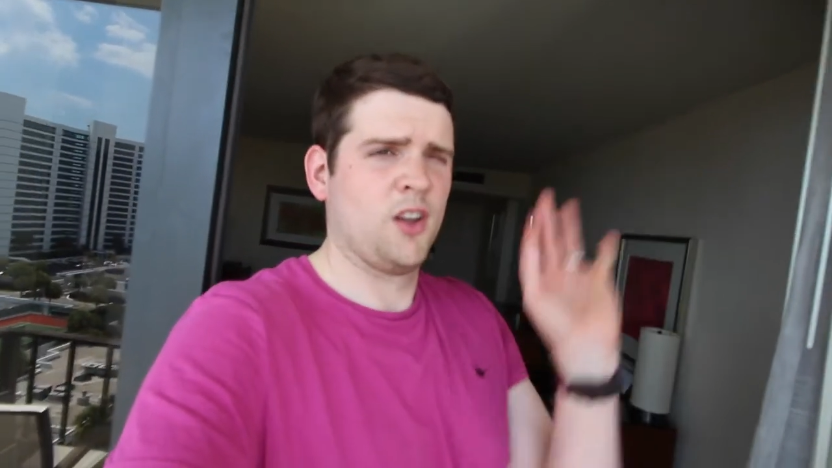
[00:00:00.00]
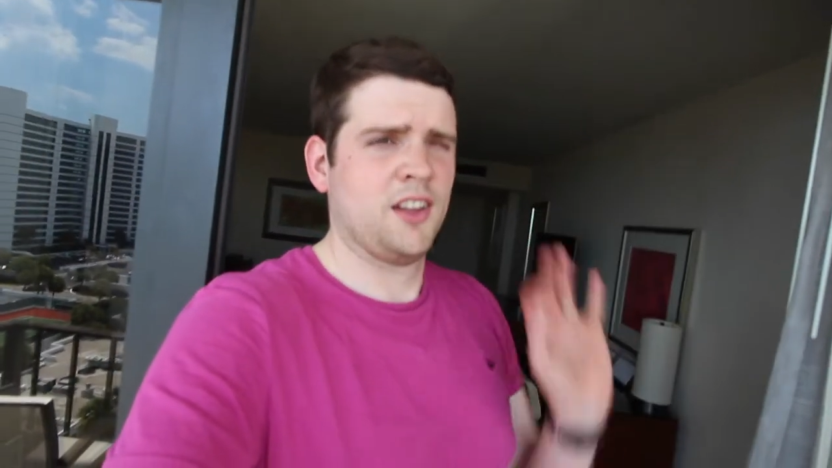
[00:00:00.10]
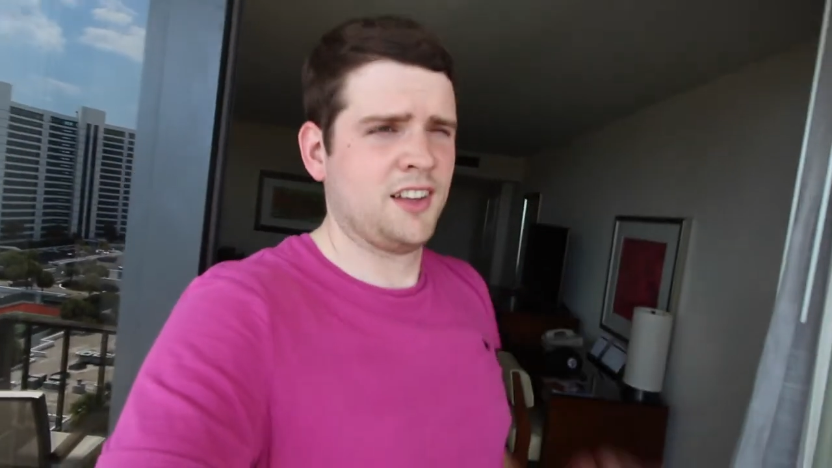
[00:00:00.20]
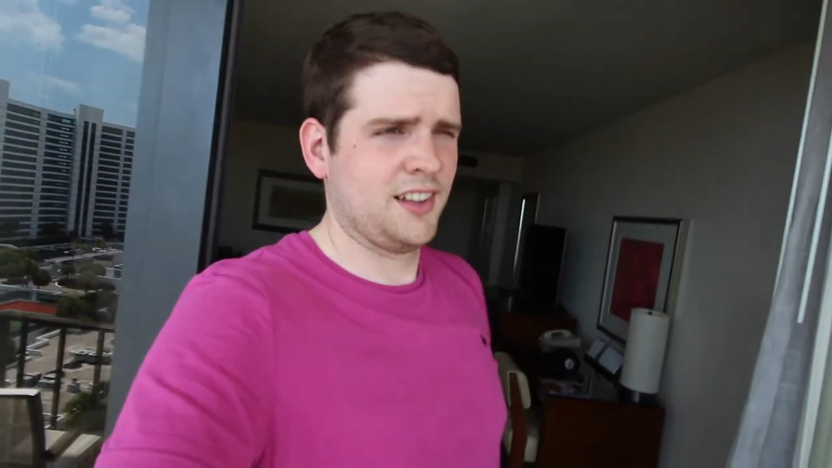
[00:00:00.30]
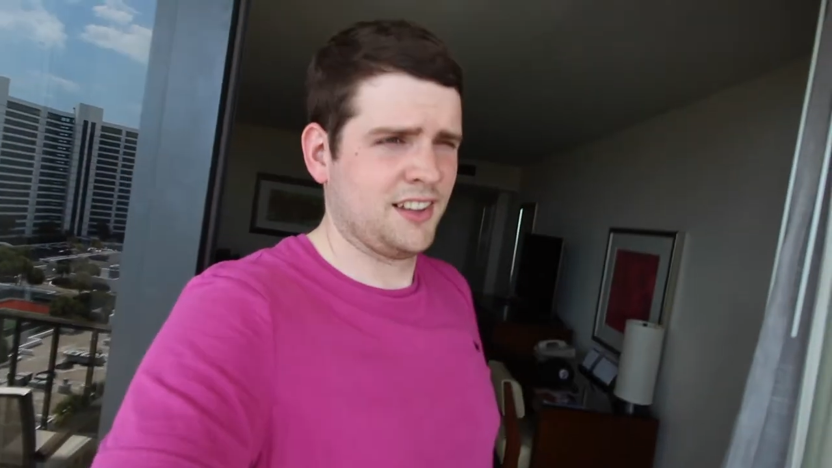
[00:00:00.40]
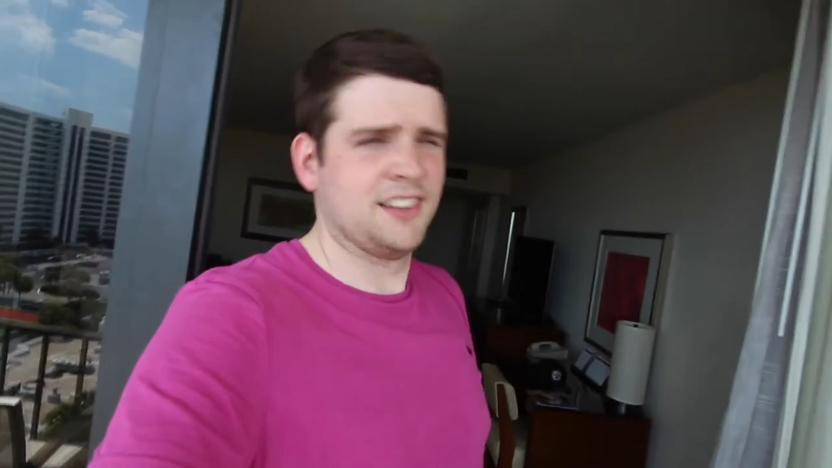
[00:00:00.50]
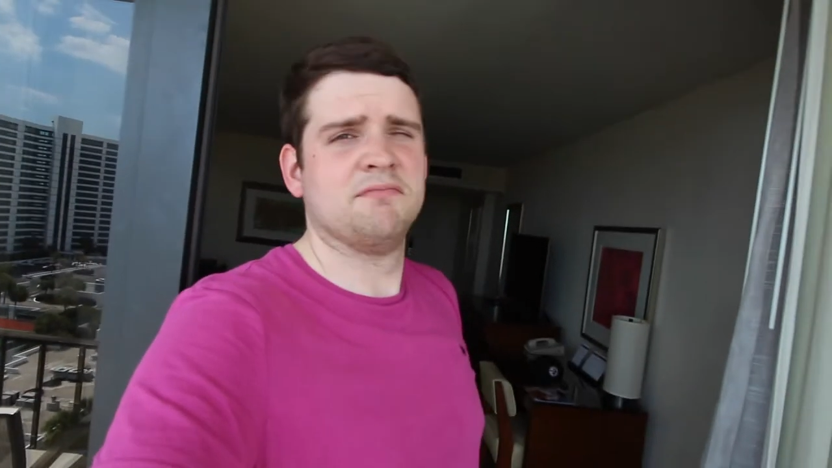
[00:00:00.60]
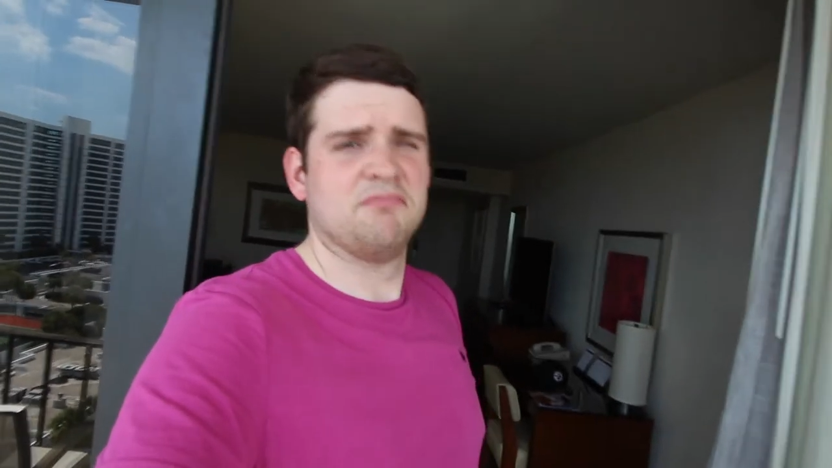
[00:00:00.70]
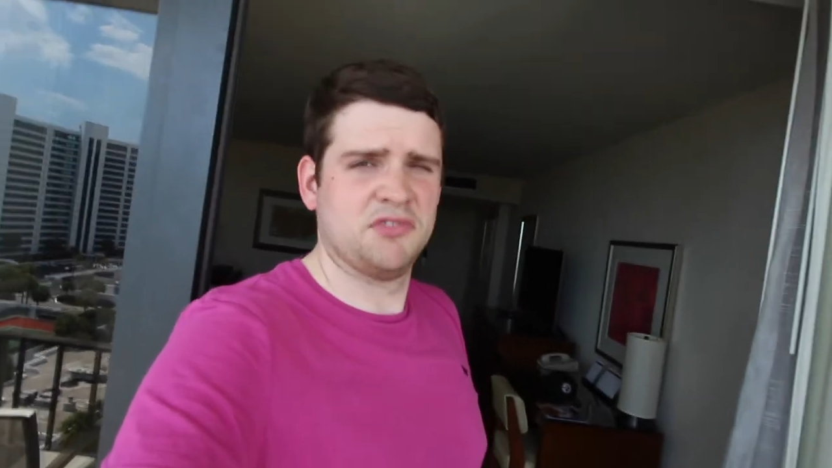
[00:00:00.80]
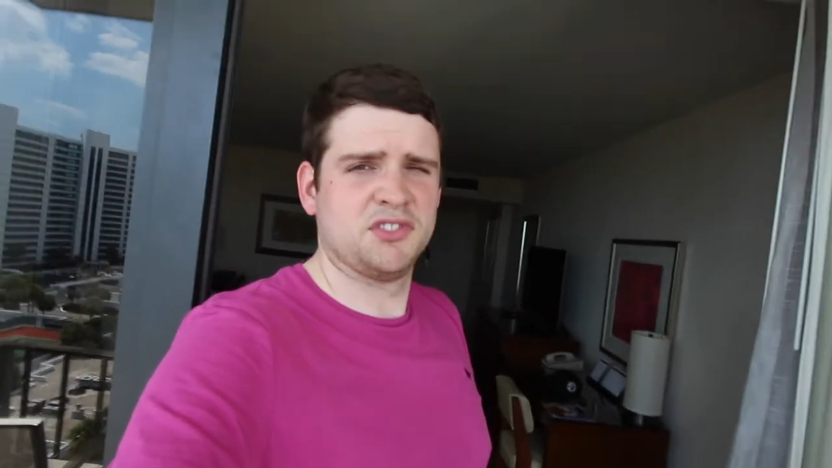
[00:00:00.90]
Nice.
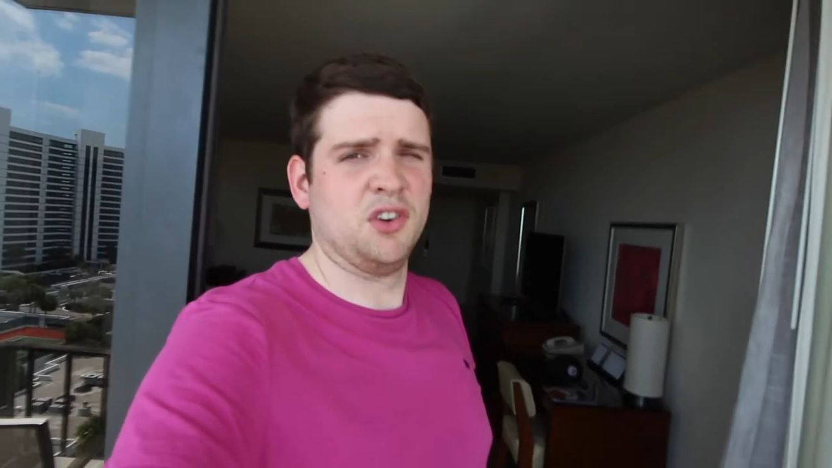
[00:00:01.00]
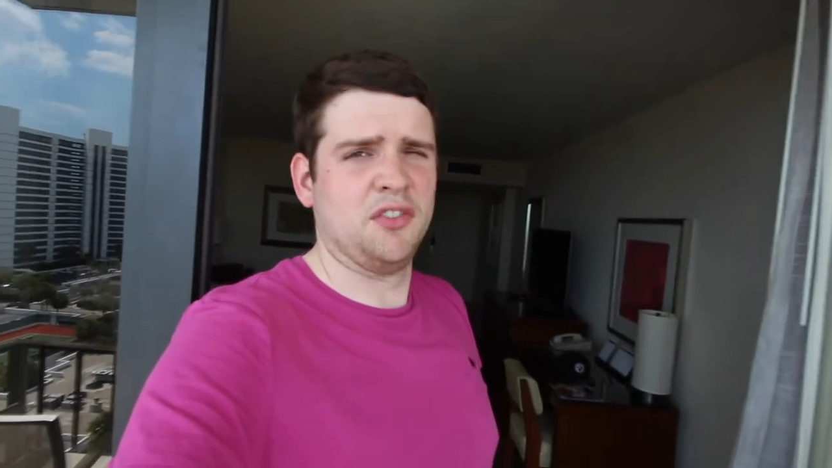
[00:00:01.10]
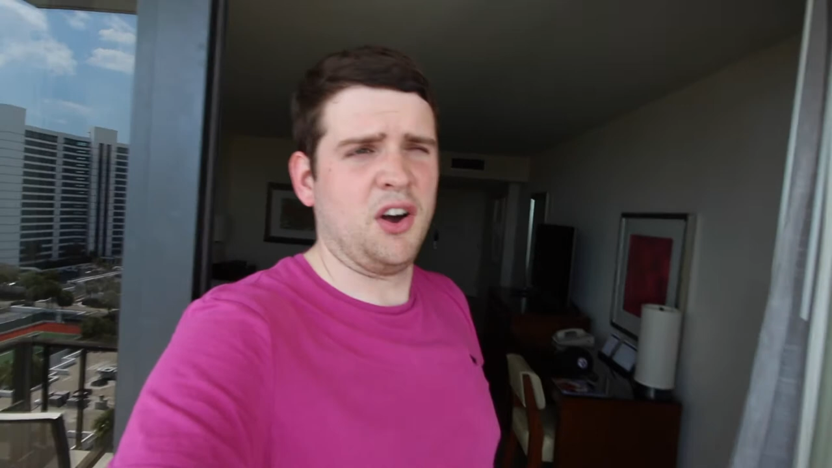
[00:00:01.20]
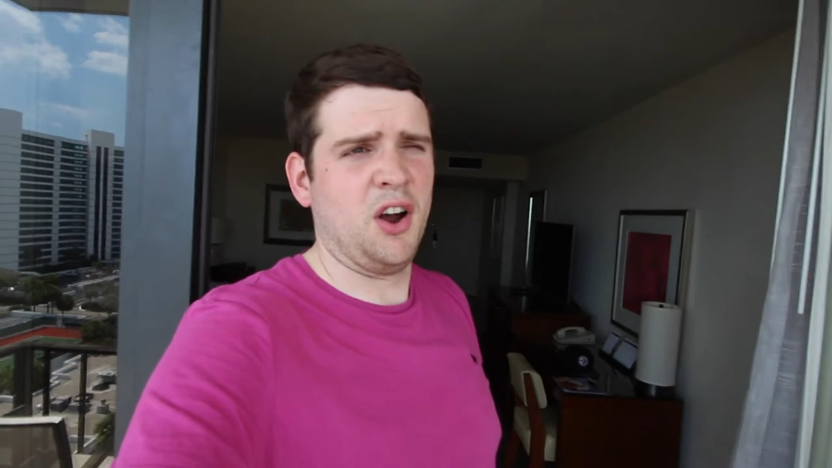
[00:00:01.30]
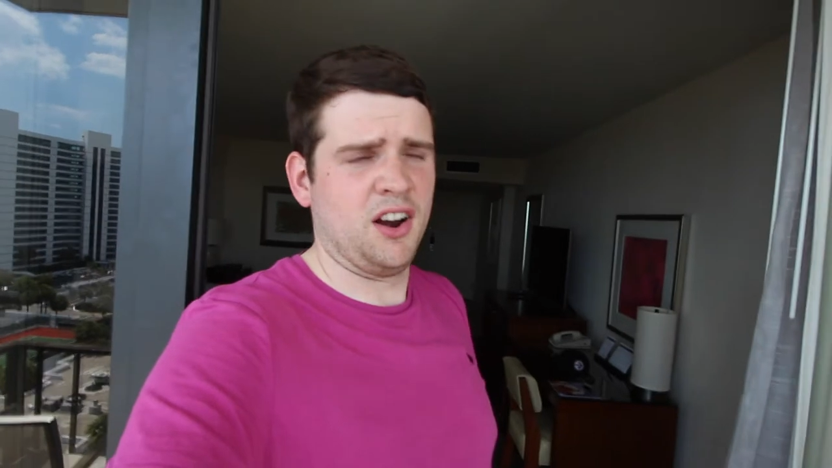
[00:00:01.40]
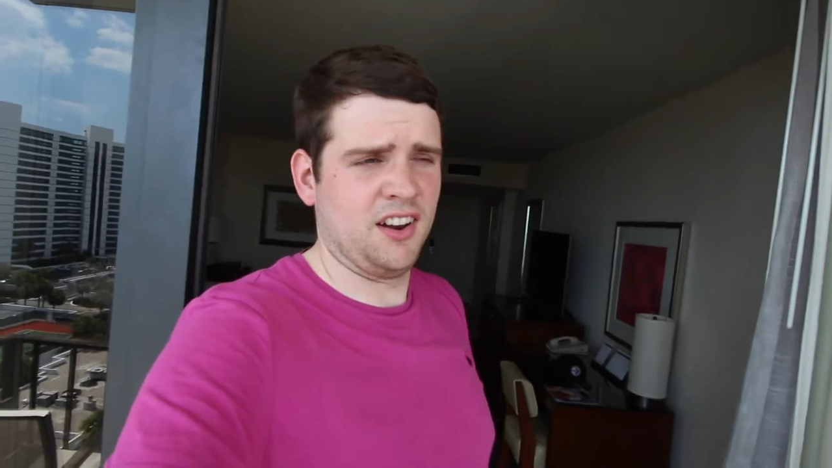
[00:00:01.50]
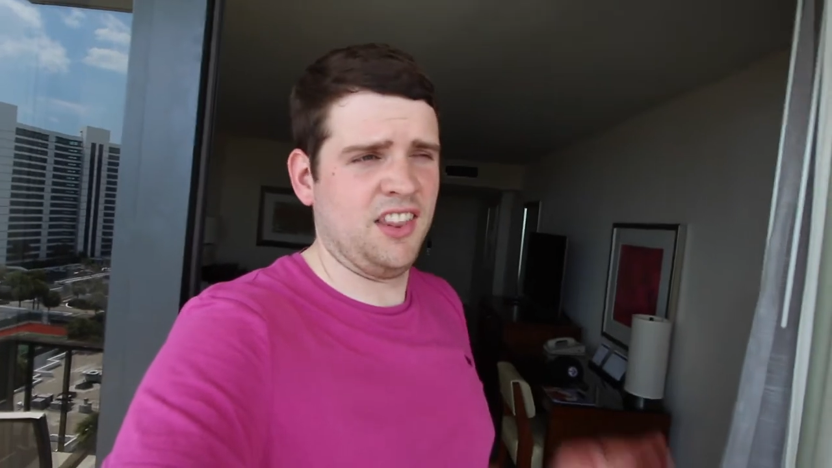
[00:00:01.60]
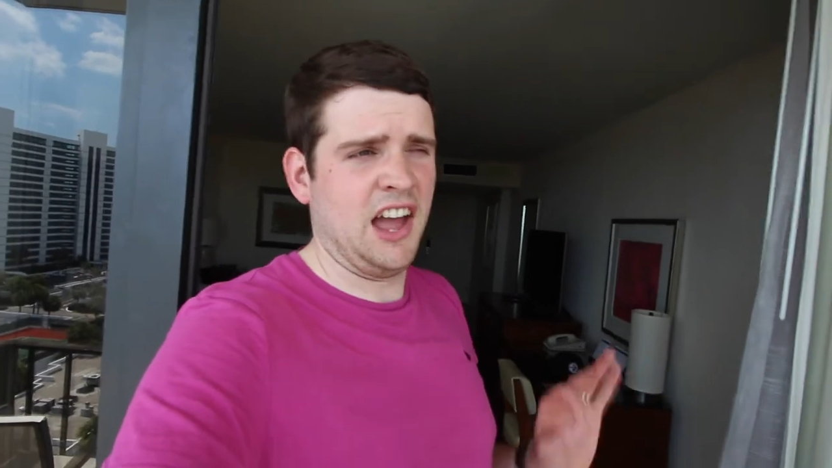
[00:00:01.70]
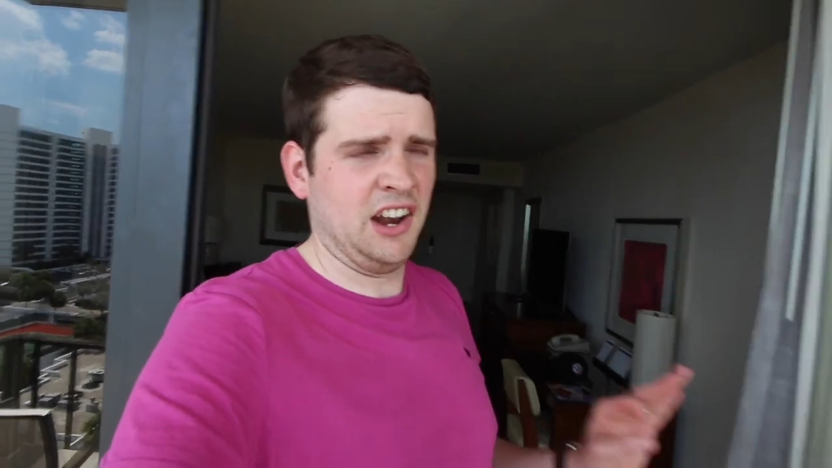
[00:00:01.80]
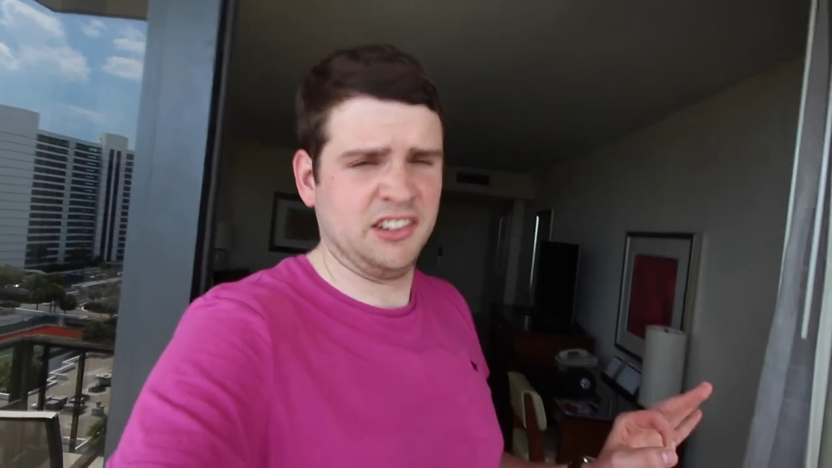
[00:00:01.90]
So far,
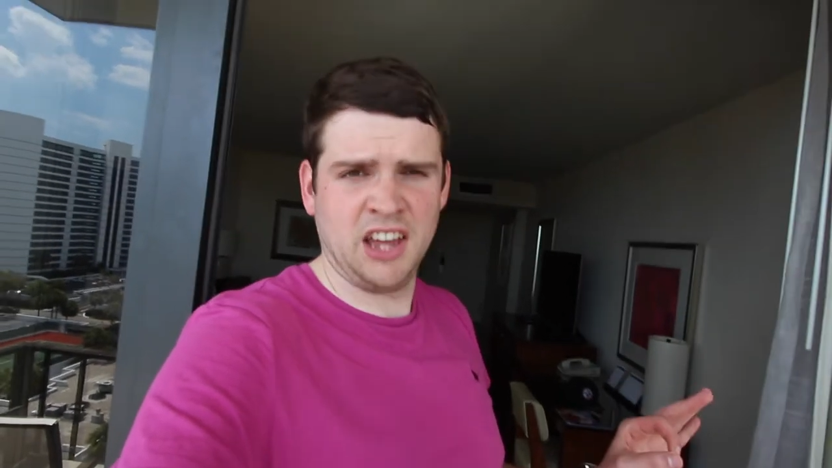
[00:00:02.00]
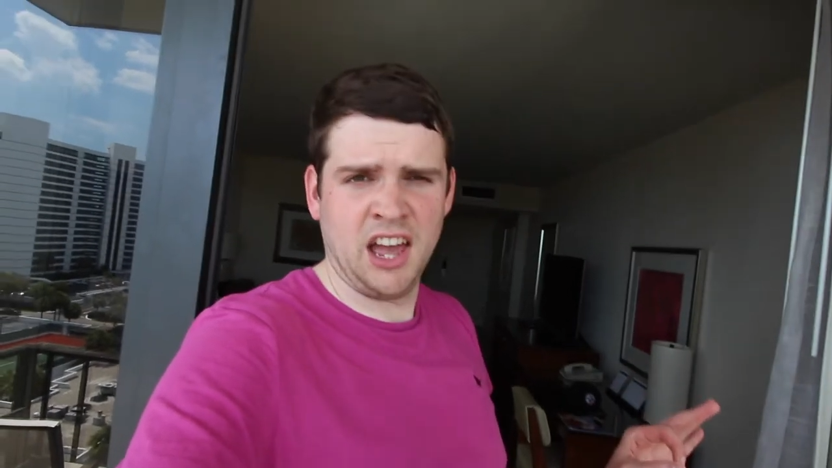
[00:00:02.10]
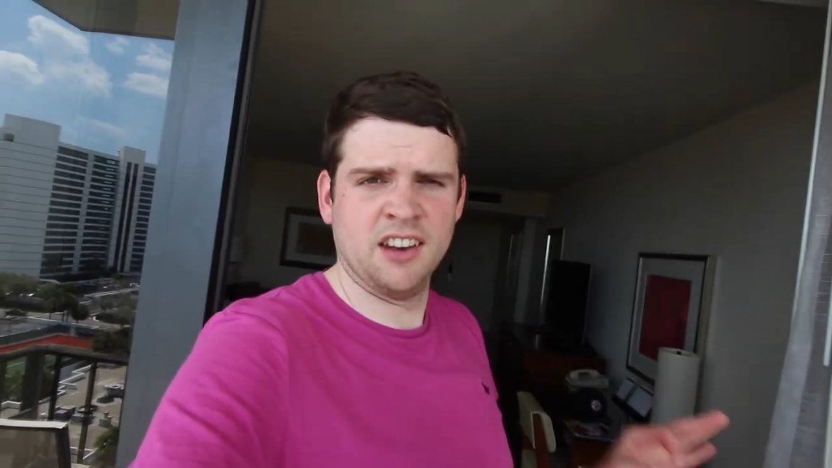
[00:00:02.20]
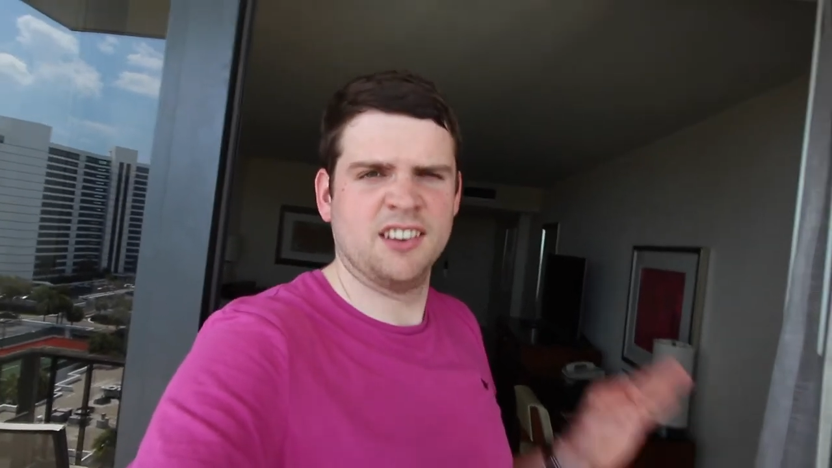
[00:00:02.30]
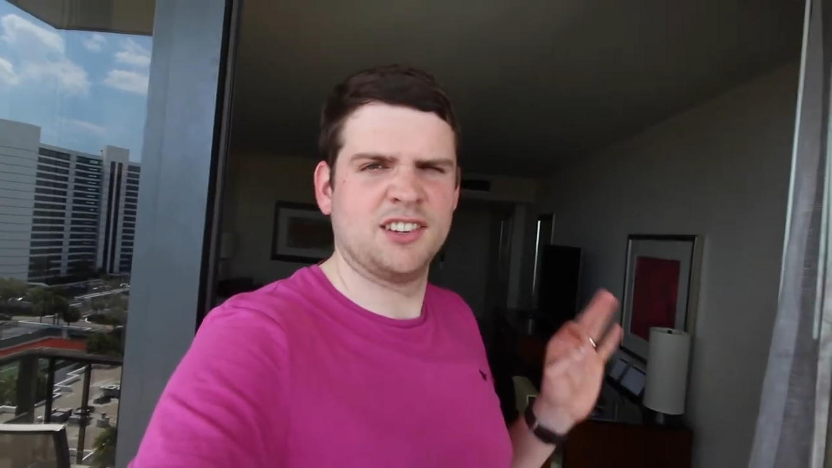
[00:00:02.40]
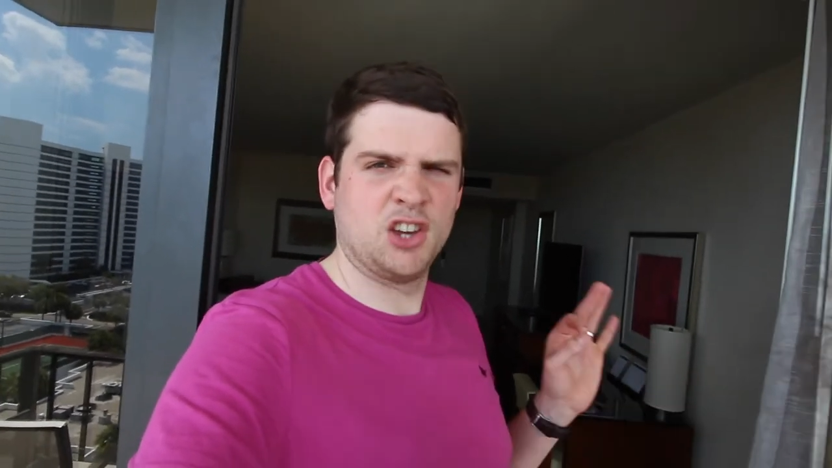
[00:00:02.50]
9 out of 10.